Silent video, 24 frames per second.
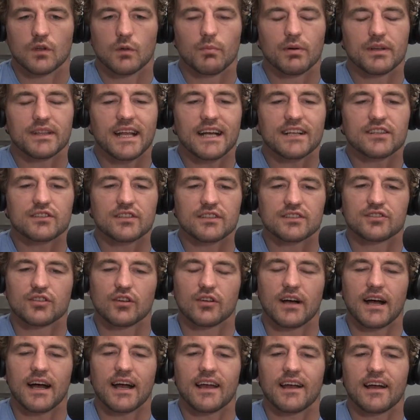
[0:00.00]
But that's
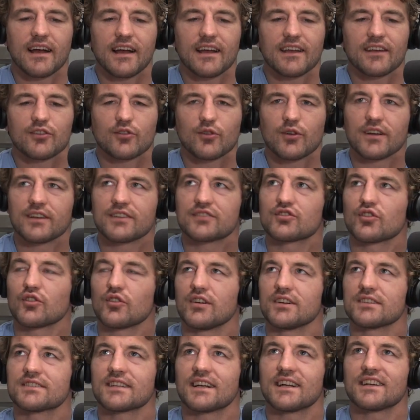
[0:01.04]
so I, I agree. So
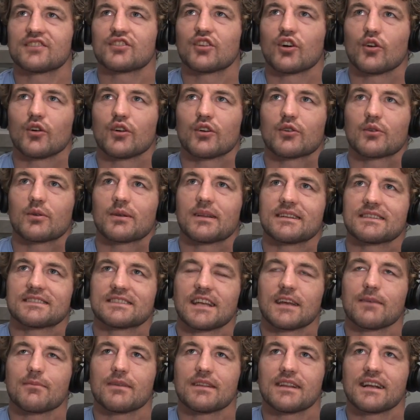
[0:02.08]
listen, I totally agree with that
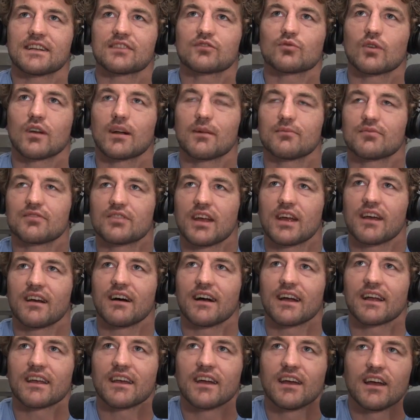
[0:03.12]
statement. That's where I'm saying
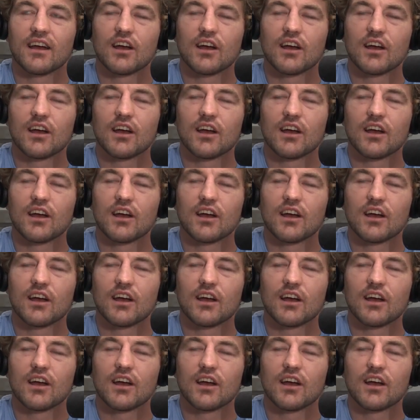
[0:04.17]
like